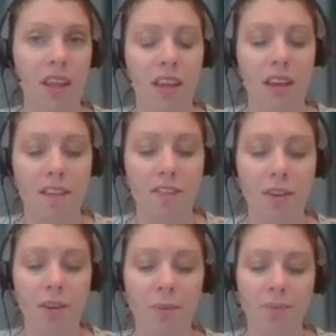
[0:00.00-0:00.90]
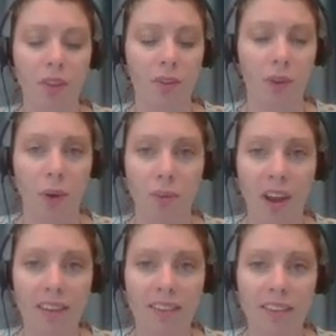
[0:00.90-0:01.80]
never,
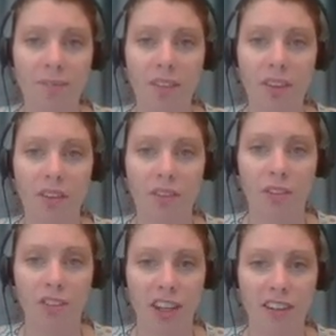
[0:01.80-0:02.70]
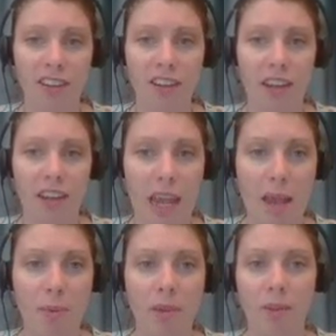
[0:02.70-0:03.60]
regret, rejected,
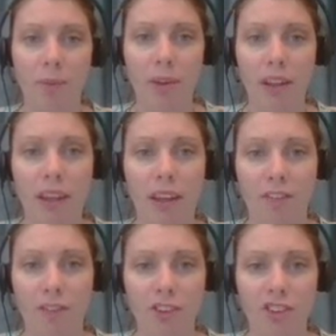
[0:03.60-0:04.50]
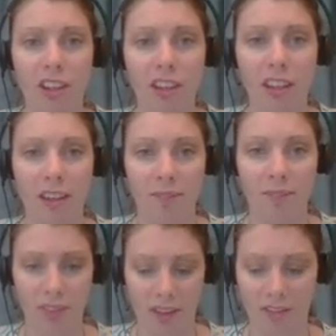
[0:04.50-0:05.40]
unable, unwilling, unfortunately,
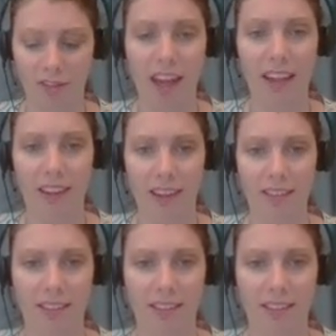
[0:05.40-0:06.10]
and violate.